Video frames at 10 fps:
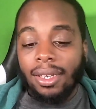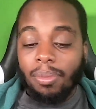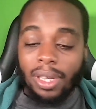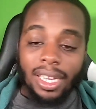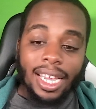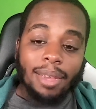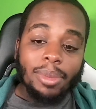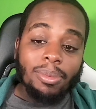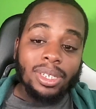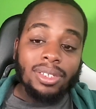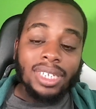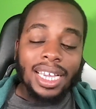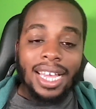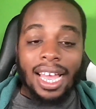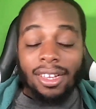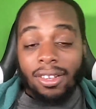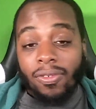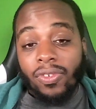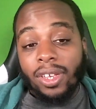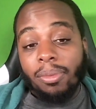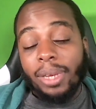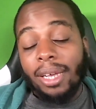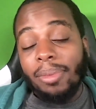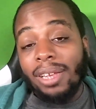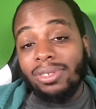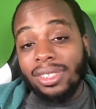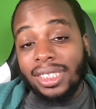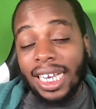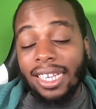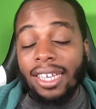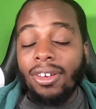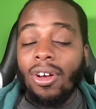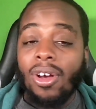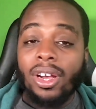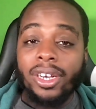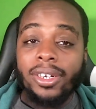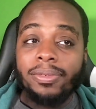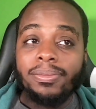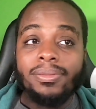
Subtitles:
But hey man, what do you think of, how do you feel, man, about Jalen Carter?